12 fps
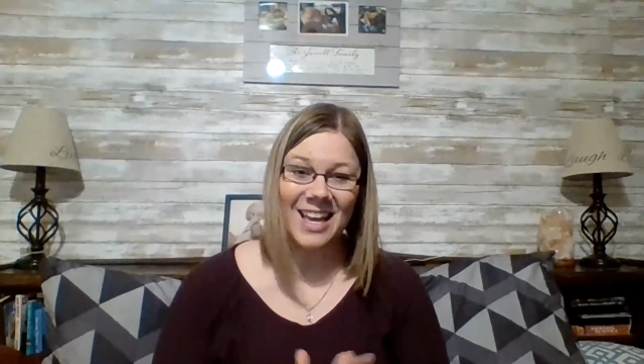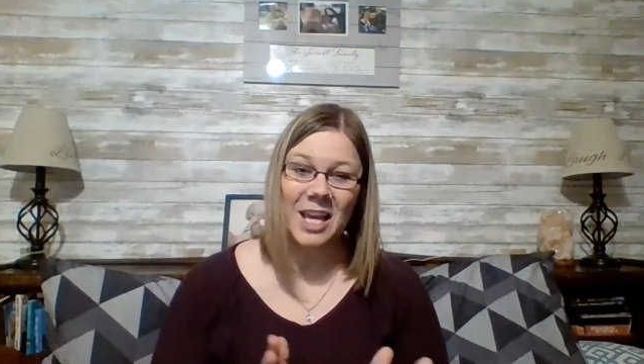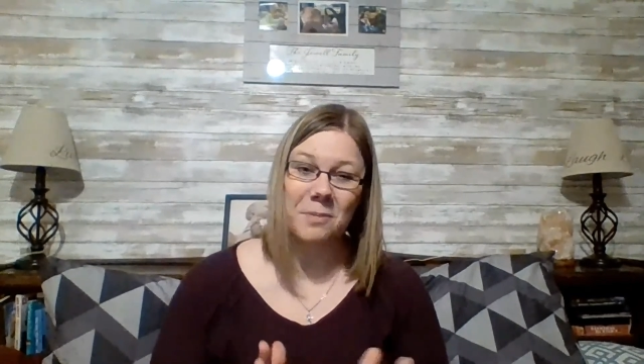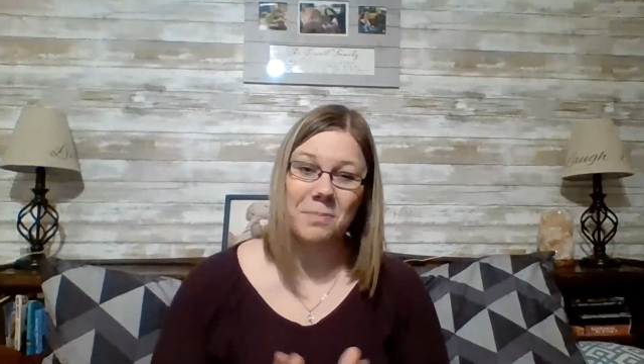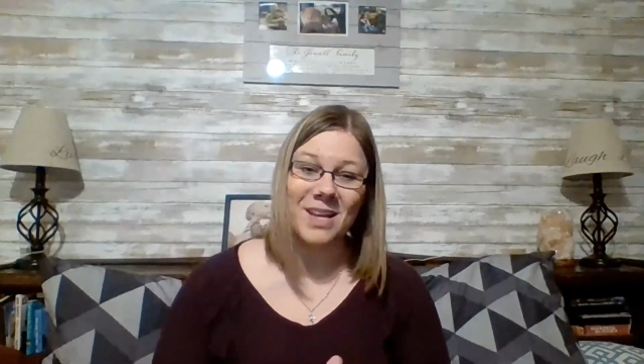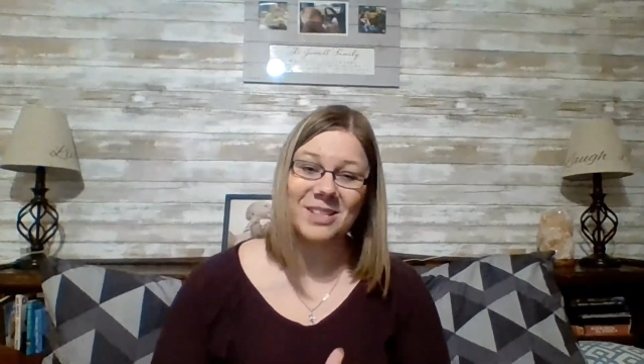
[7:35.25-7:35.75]

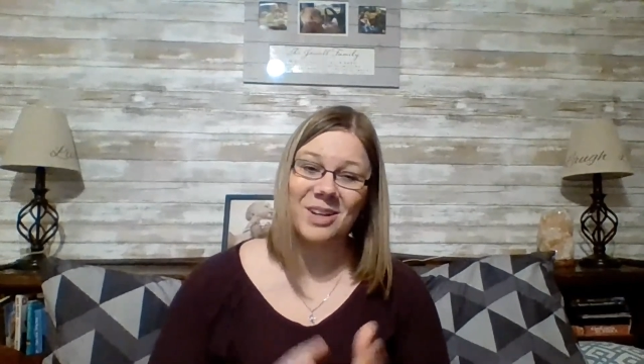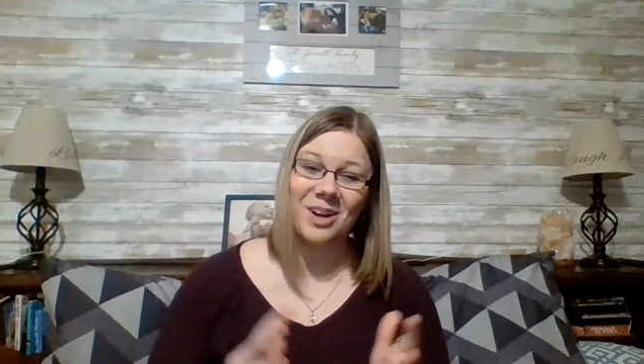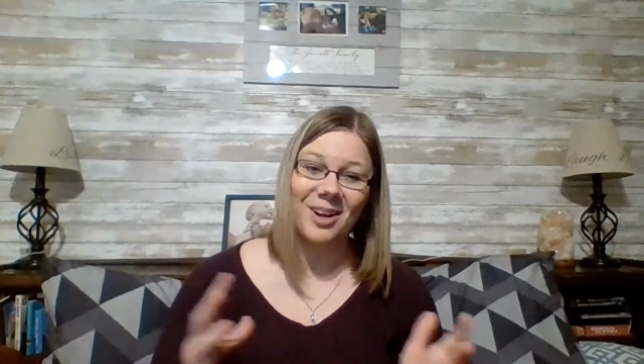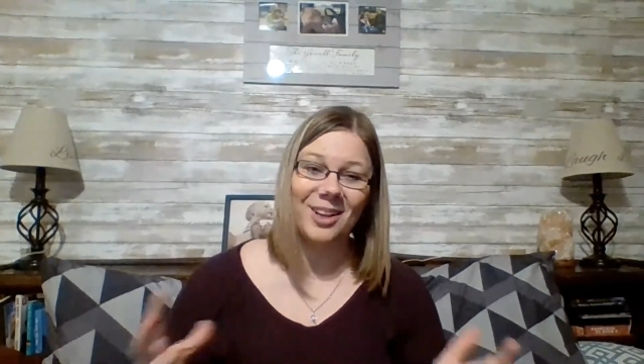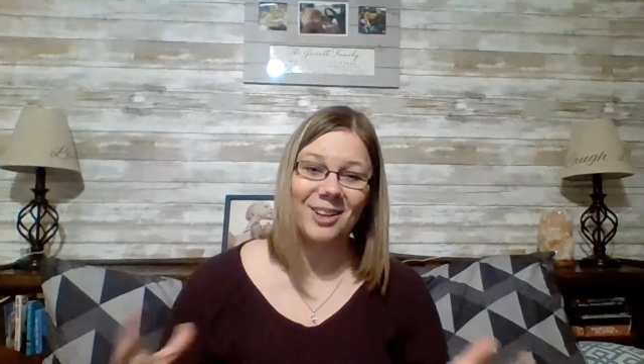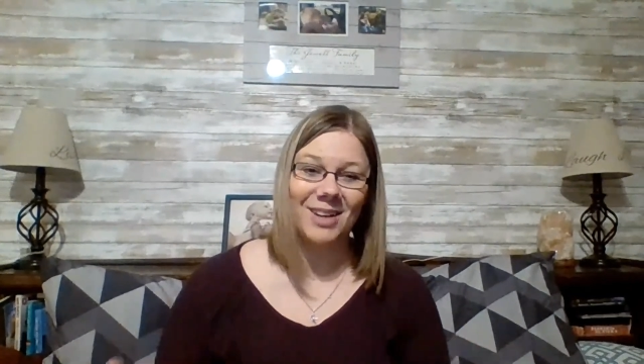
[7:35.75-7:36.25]
and makes
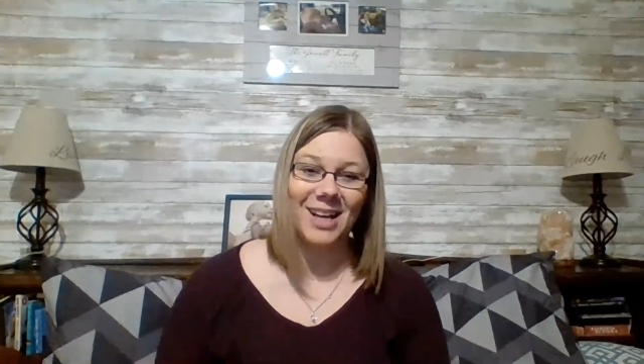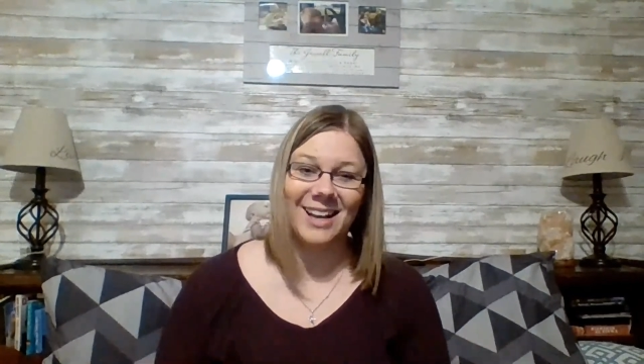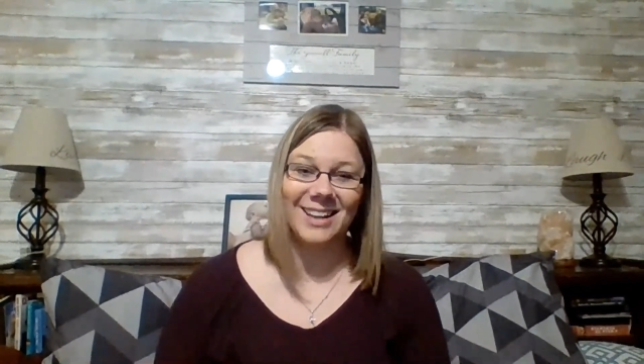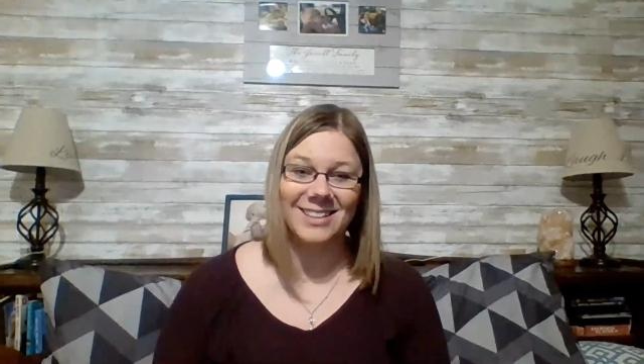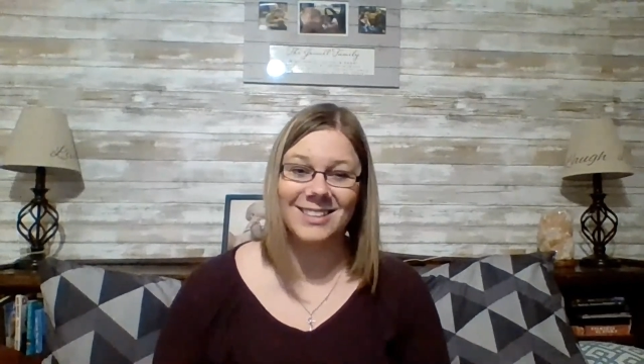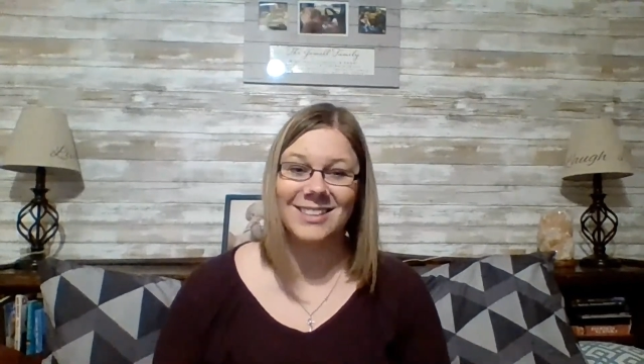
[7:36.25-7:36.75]
all of
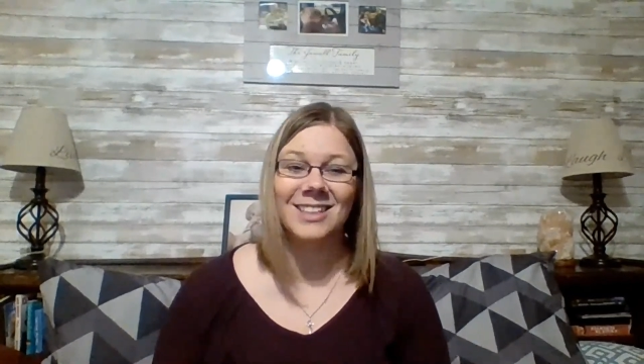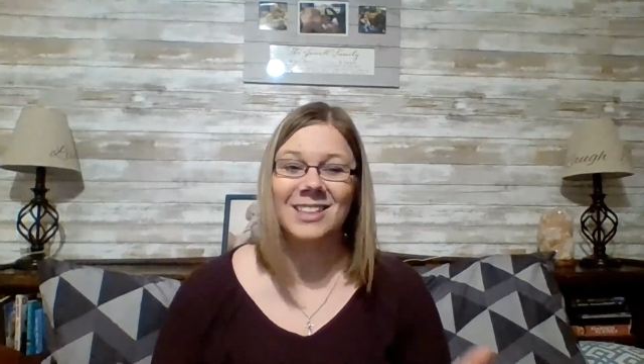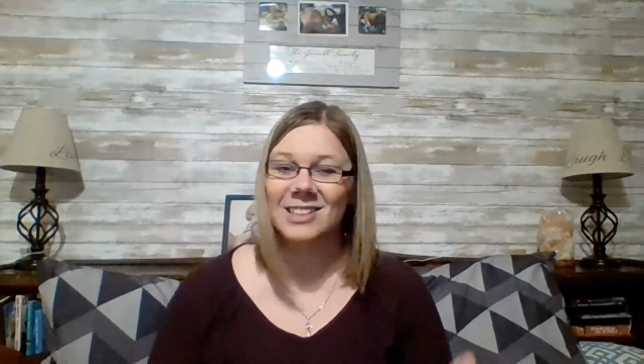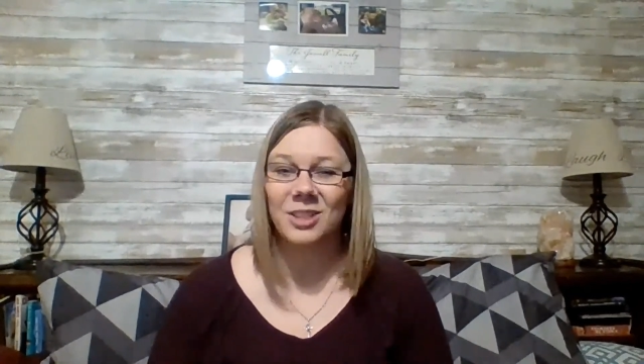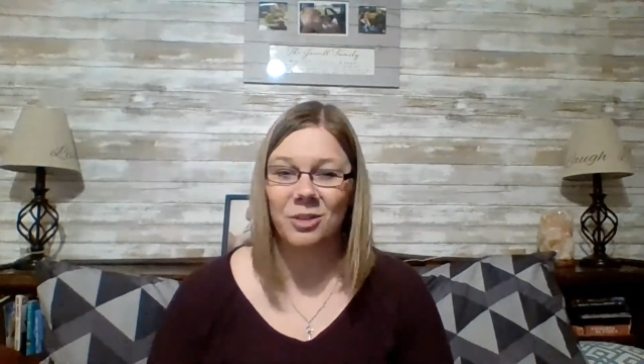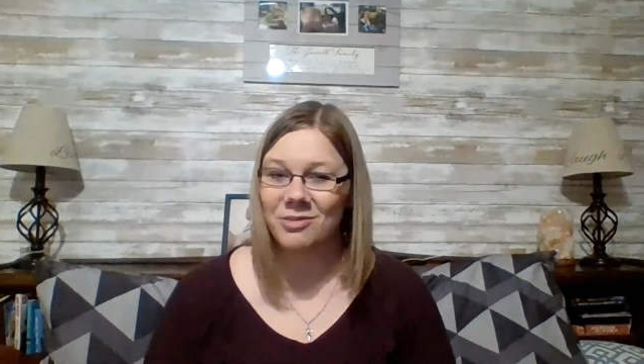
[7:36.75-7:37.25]
us
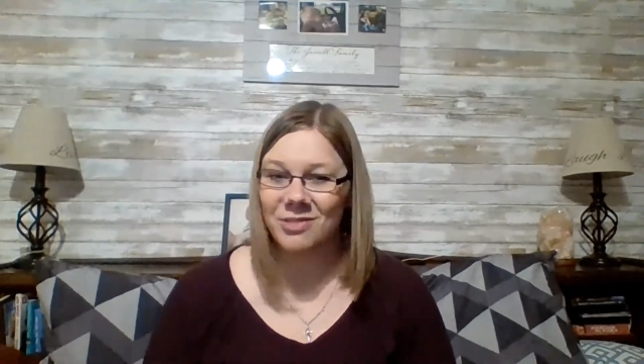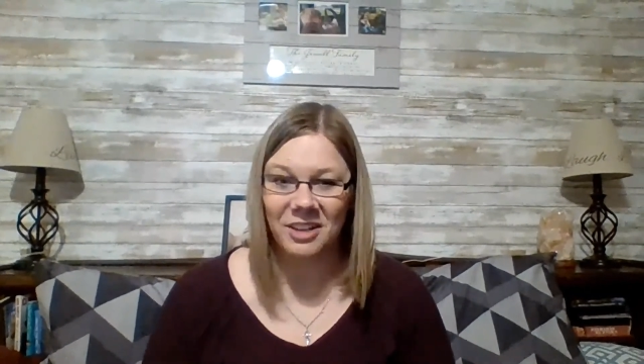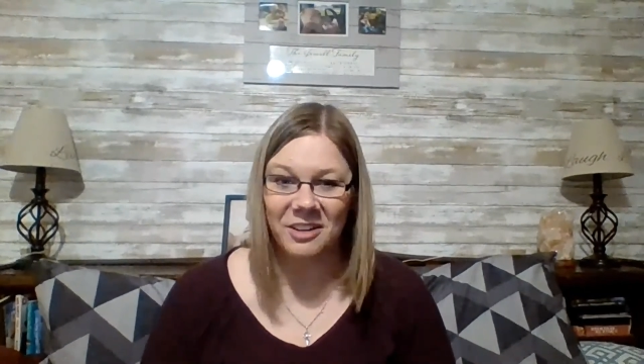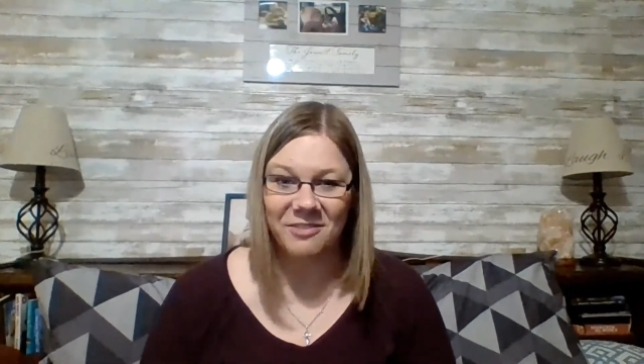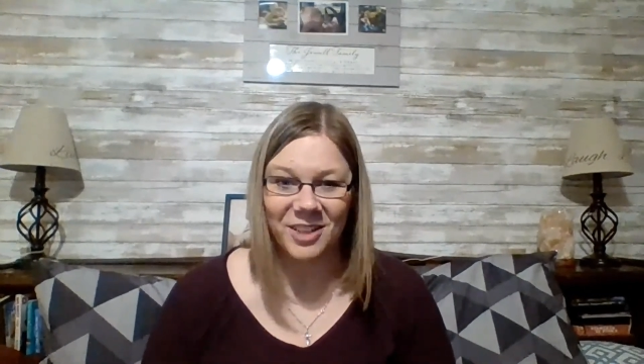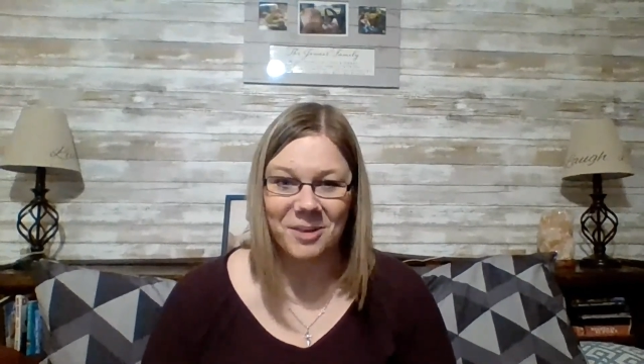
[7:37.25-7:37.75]
so
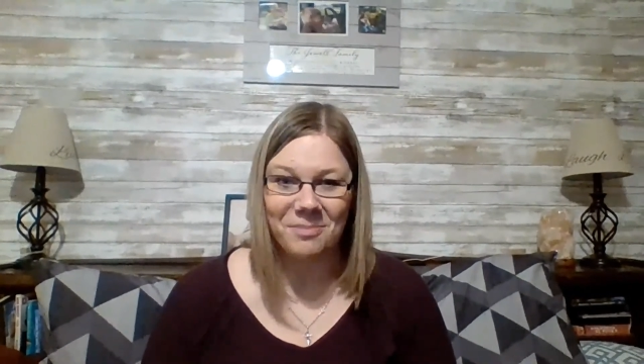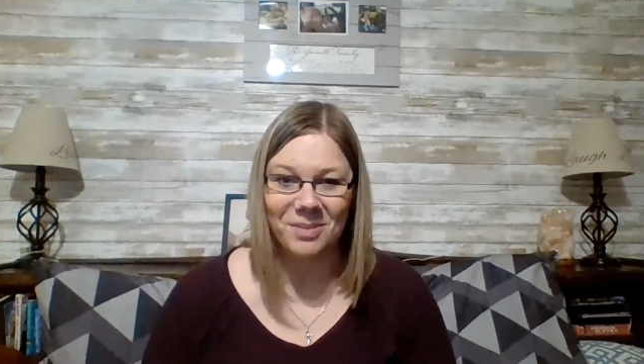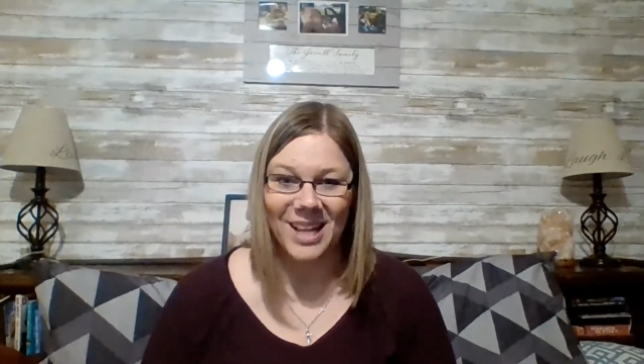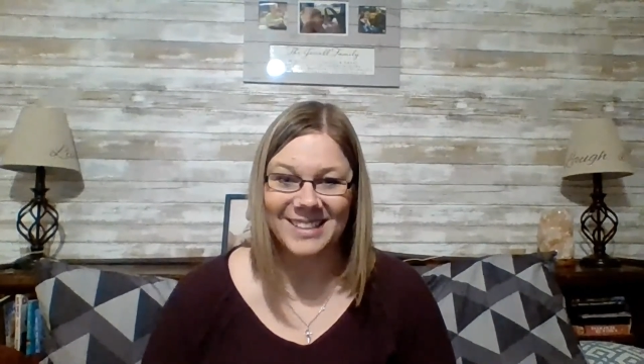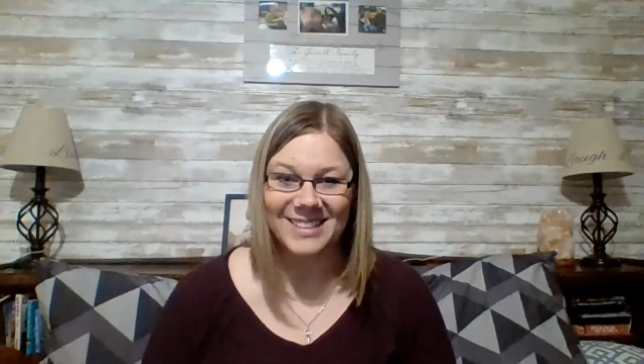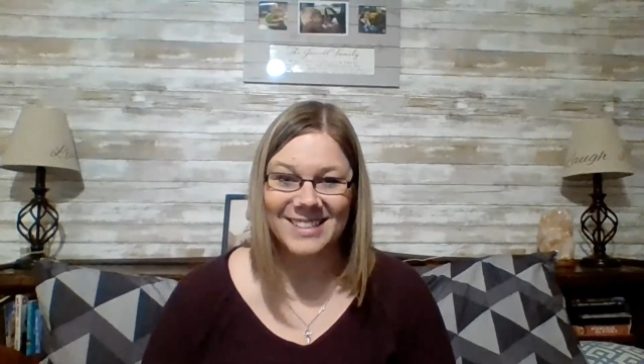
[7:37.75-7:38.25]
very, very
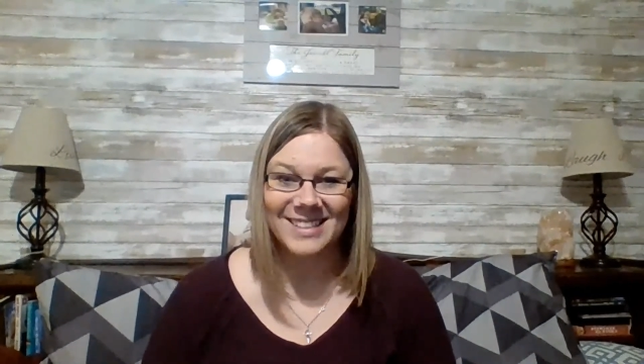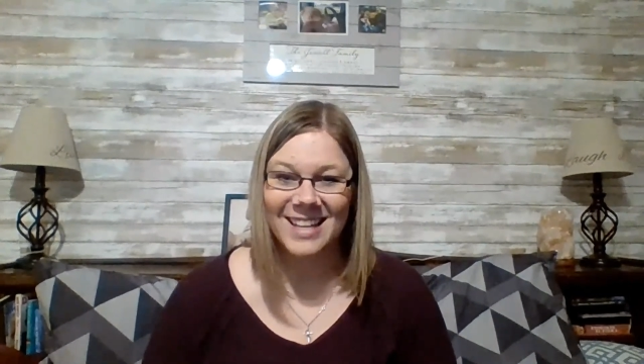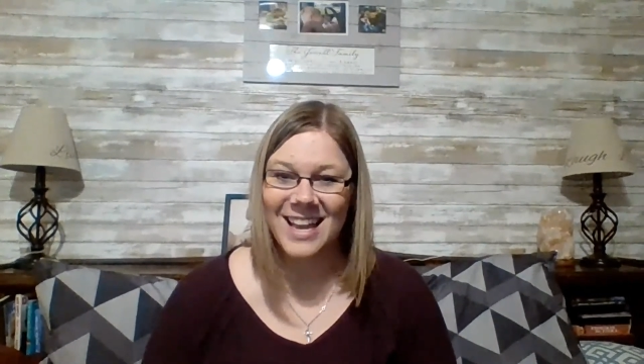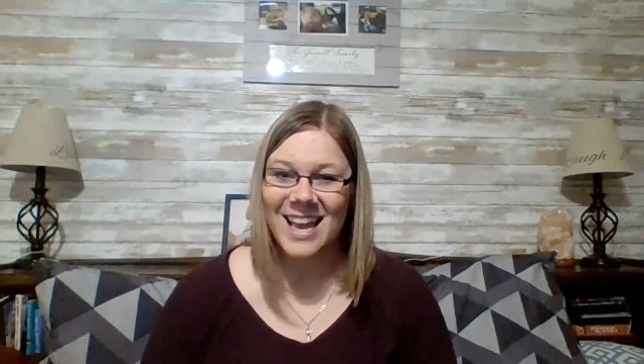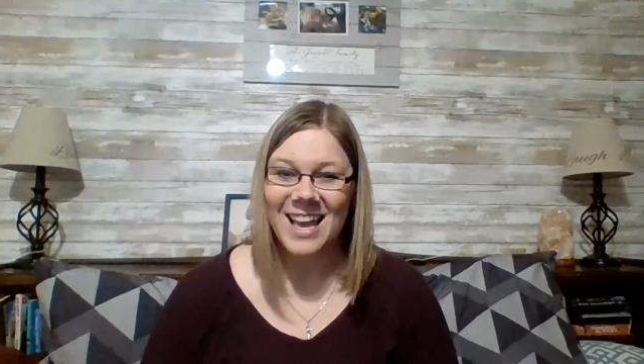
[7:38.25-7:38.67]
blessed.